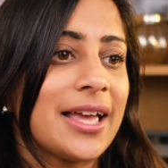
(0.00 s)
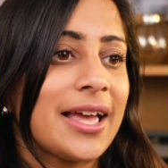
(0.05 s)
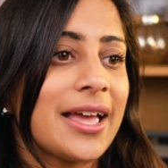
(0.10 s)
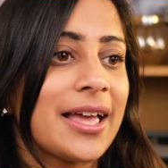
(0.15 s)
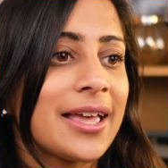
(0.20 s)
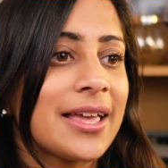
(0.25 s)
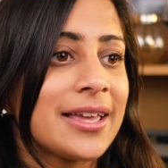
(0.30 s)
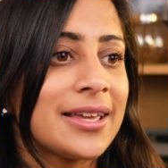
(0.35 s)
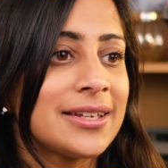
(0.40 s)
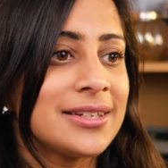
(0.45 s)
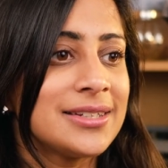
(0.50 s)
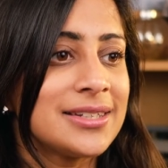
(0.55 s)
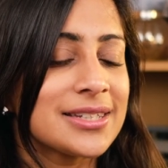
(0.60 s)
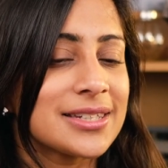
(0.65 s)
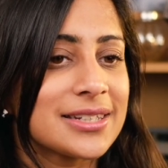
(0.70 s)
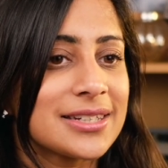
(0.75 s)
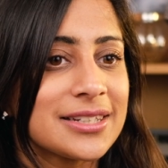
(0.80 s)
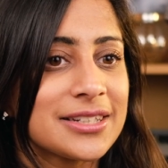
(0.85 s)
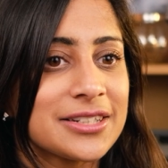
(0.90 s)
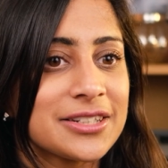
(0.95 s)
And
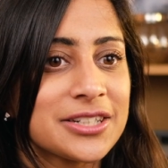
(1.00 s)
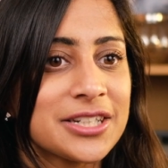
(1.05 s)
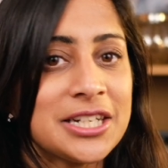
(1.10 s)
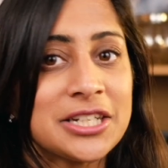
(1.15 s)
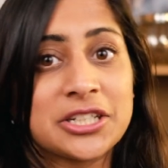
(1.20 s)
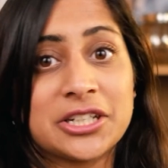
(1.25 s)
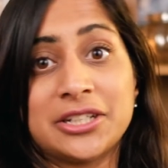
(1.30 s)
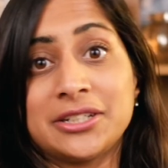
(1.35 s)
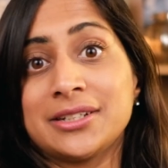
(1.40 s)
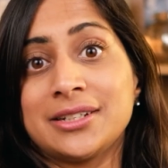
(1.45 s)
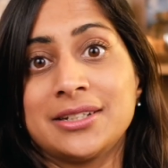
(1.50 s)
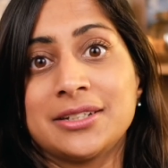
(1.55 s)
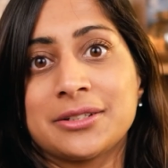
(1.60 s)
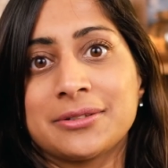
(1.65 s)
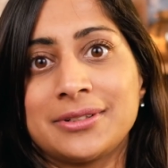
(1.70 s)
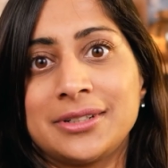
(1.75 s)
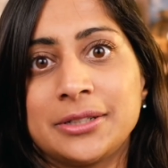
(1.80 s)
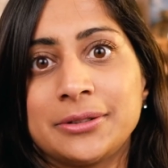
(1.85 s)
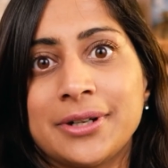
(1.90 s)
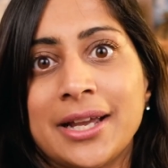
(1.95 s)
she turned it into a
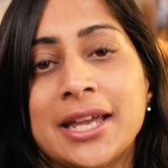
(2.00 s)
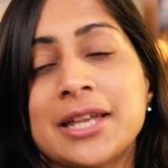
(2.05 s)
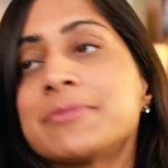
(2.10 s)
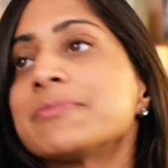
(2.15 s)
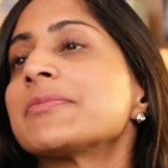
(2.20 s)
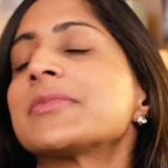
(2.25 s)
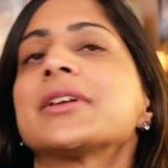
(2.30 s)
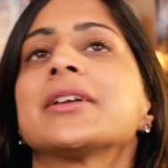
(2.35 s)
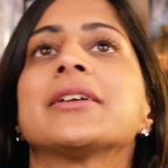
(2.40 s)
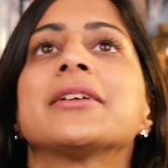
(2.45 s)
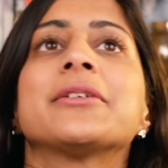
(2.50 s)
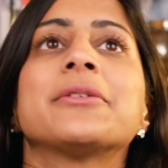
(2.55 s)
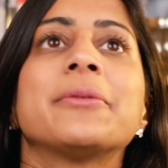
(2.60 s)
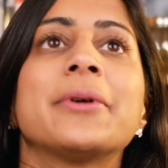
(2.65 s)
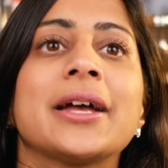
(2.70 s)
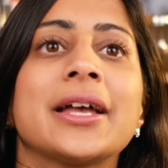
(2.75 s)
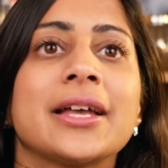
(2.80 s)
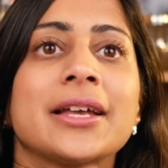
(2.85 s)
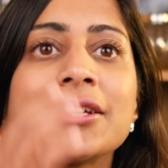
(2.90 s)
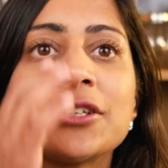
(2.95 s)
little game
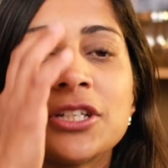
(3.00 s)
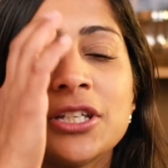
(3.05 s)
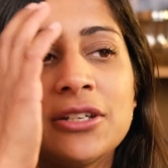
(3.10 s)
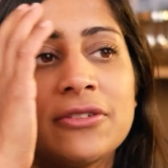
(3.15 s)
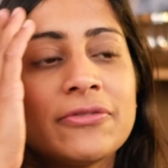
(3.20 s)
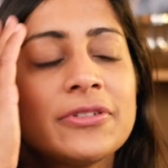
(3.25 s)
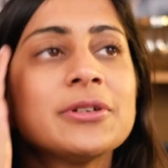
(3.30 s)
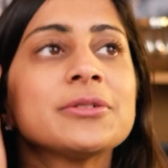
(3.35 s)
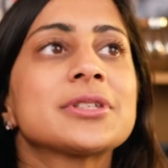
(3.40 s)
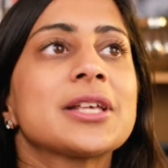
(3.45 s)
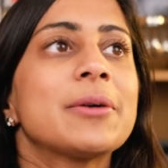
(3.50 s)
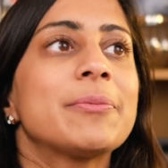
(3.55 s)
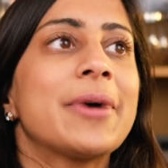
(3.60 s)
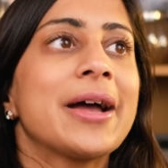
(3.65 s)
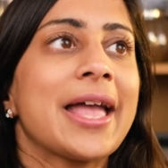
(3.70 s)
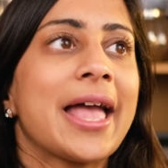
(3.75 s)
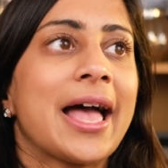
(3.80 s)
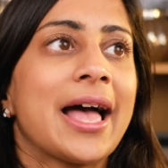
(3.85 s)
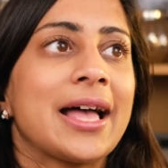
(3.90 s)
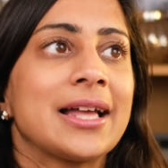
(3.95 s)
where she fills up my
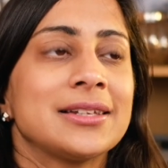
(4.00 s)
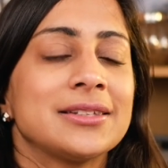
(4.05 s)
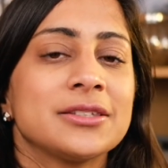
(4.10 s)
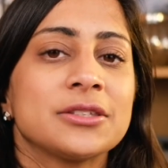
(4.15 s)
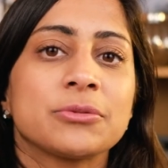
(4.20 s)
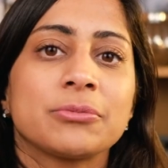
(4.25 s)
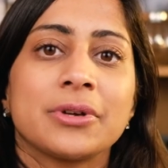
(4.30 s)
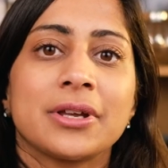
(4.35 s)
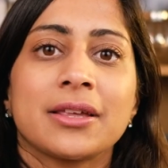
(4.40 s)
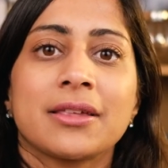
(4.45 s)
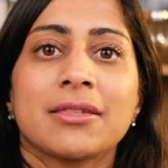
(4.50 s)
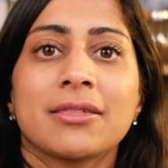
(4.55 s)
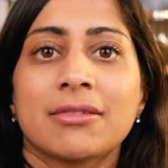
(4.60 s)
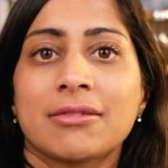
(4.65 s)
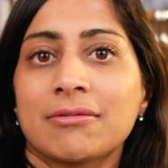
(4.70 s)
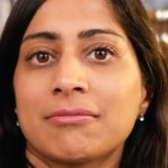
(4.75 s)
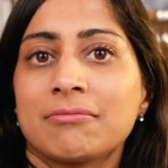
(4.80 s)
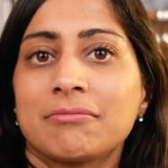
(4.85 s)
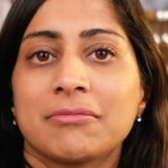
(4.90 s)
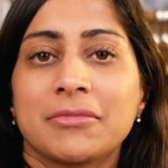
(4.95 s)
hands with
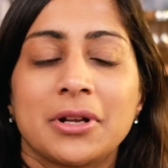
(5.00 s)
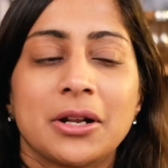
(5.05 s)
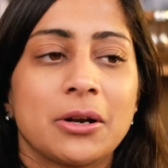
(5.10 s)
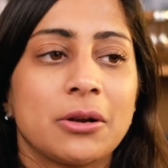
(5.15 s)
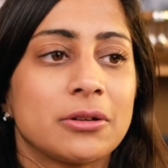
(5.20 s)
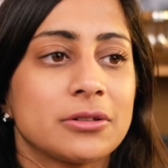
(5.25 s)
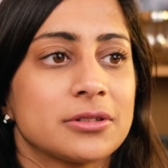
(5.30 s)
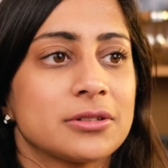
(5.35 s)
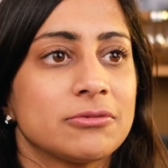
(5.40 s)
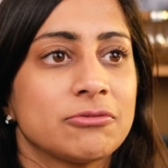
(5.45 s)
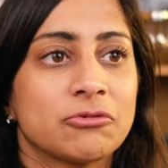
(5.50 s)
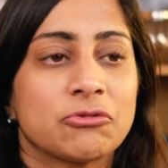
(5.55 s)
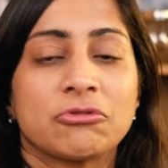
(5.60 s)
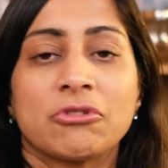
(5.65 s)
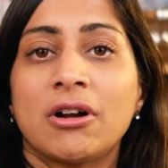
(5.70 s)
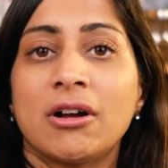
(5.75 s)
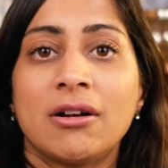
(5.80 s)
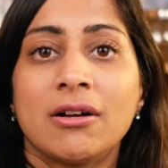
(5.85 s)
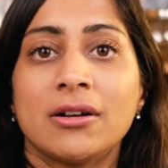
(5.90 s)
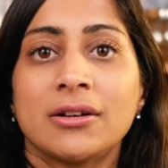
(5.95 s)
lots of
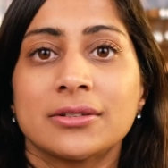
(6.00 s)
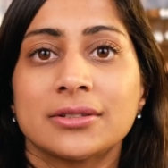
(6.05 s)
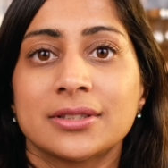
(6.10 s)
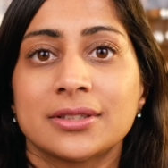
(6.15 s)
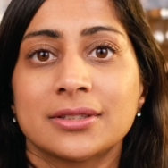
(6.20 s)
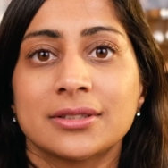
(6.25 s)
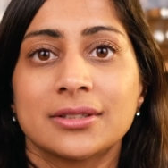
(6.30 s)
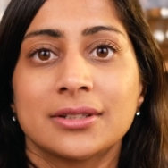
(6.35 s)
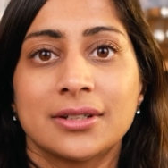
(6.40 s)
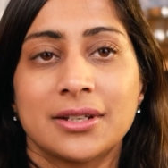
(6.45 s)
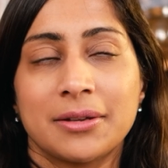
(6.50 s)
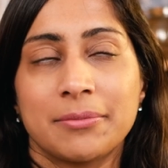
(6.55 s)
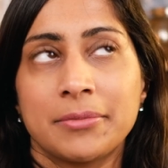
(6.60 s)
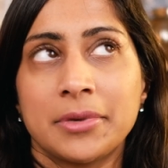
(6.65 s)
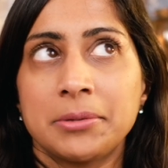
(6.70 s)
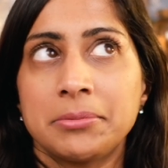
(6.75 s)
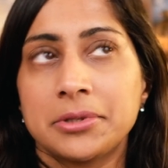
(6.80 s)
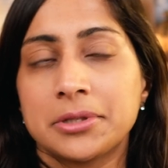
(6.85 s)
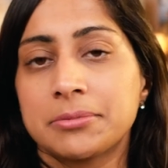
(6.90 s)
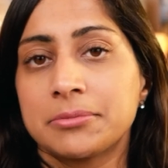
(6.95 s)
grass,
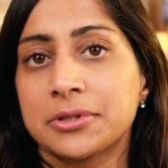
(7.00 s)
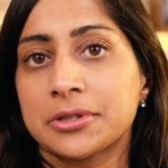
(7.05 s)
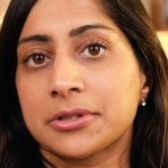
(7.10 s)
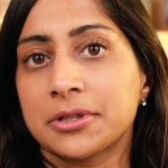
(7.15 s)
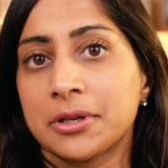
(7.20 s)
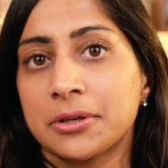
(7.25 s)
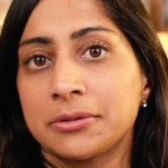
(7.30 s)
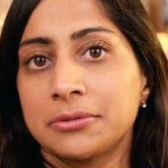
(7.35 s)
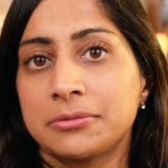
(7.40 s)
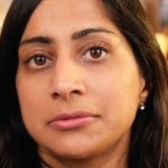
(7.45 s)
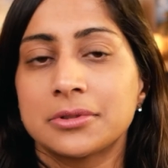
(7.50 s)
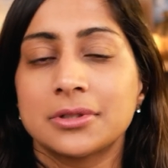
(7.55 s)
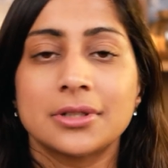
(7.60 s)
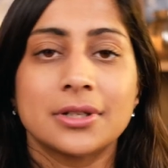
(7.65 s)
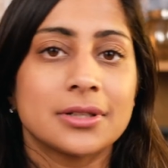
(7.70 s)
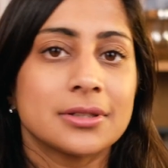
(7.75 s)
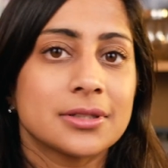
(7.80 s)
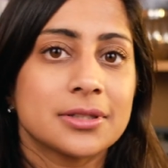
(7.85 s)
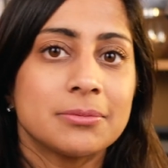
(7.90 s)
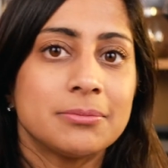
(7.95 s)
maybe some stones
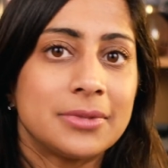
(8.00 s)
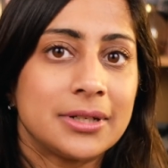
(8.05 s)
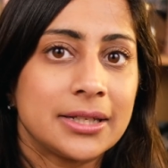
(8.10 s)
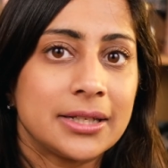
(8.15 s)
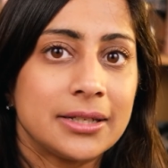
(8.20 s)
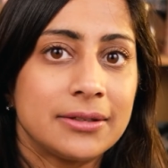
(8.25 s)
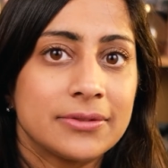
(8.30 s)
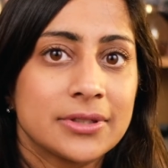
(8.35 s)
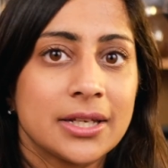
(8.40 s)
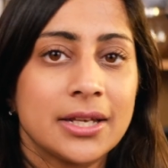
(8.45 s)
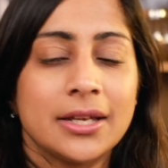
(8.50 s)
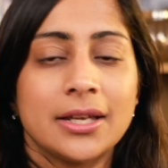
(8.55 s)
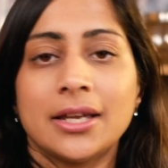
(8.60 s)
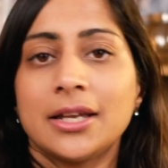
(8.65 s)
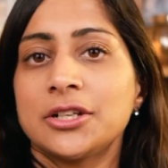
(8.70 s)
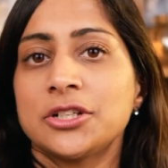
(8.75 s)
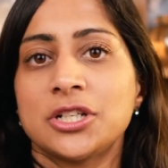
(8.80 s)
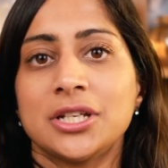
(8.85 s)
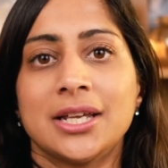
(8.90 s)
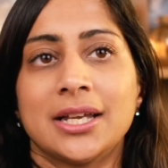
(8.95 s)
and some leaves,
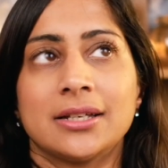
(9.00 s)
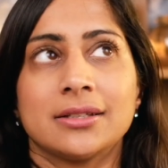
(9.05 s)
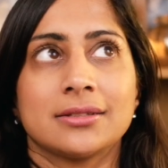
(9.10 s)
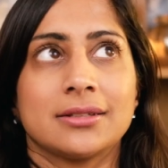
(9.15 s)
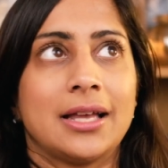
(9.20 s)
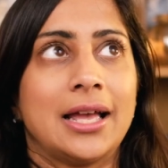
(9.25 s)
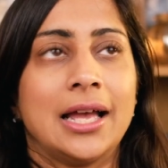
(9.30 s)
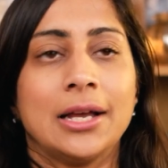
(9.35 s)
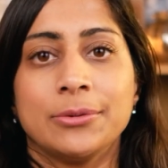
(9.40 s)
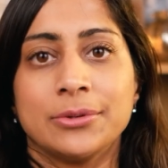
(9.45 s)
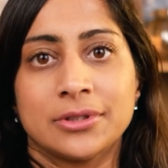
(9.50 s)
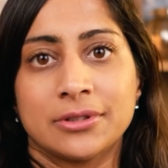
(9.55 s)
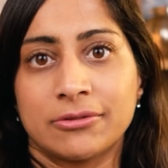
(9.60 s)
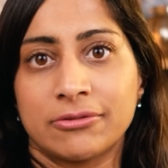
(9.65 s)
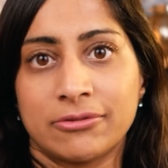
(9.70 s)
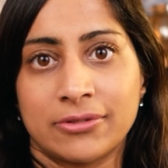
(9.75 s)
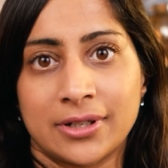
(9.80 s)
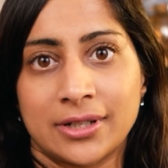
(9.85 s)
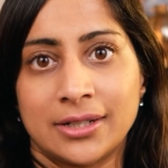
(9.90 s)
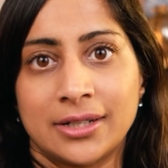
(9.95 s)
and she has hours of
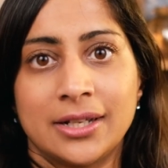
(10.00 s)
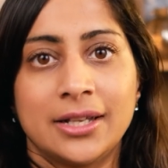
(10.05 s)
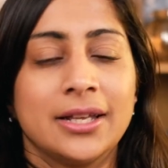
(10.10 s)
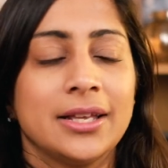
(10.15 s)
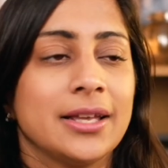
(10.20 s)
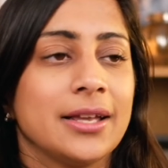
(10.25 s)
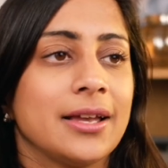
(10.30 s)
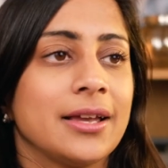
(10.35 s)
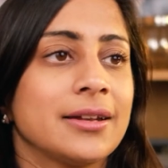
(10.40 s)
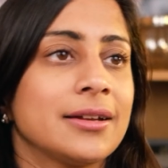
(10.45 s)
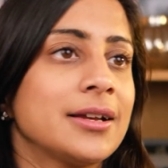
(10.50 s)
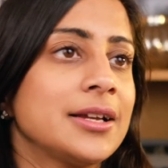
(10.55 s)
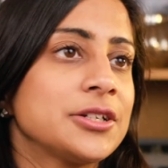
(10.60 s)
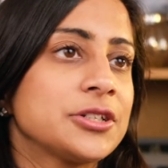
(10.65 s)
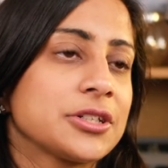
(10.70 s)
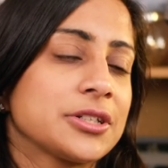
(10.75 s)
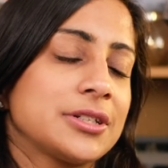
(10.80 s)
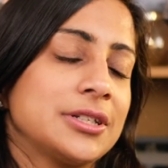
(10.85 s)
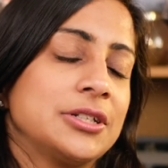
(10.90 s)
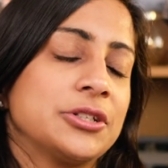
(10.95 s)
fun. And I
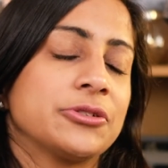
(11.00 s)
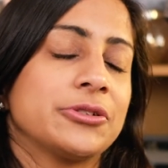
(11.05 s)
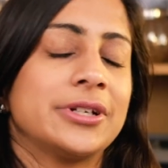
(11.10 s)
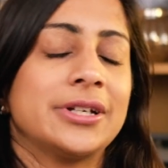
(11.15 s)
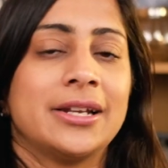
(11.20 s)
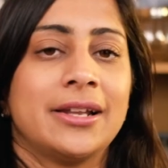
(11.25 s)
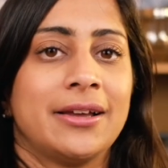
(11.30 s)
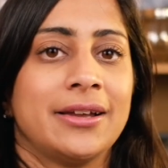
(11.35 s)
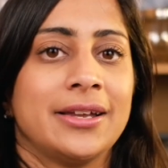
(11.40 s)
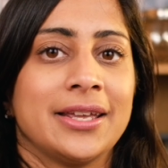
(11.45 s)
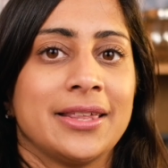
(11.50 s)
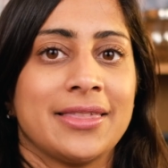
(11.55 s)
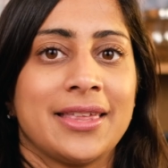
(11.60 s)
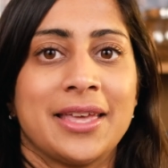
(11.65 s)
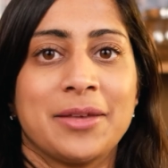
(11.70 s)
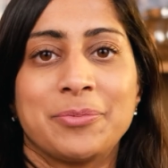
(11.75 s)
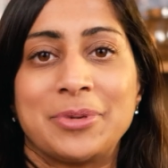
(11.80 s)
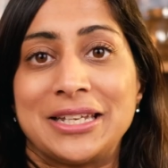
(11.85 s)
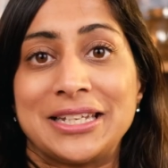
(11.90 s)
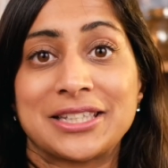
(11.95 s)
just enjoyed lying there
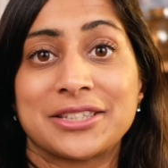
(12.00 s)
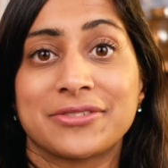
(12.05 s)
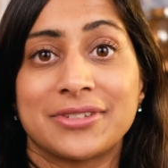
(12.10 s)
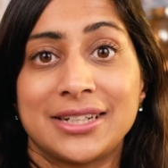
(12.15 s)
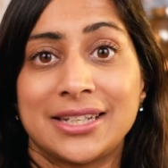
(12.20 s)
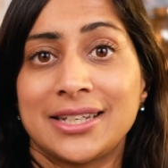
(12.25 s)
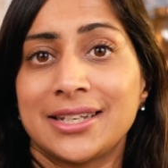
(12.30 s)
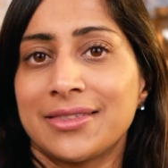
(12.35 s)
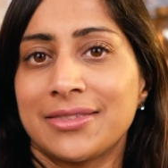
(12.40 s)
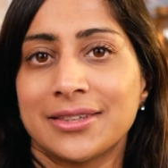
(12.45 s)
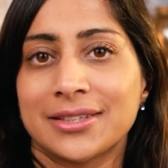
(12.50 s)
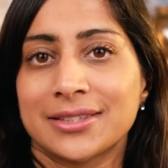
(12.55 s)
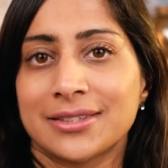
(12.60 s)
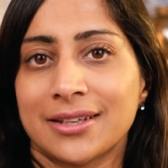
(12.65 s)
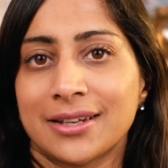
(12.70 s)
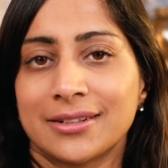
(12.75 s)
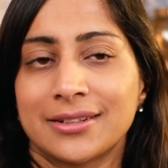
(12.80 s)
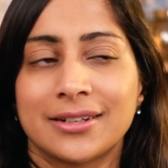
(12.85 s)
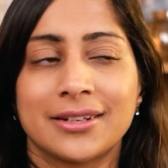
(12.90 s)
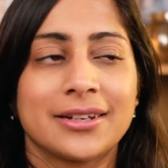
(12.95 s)
peacefully in the
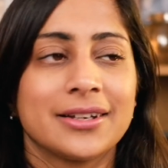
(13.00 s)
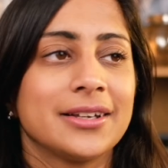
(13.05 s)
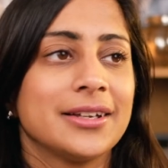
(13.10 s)
sun.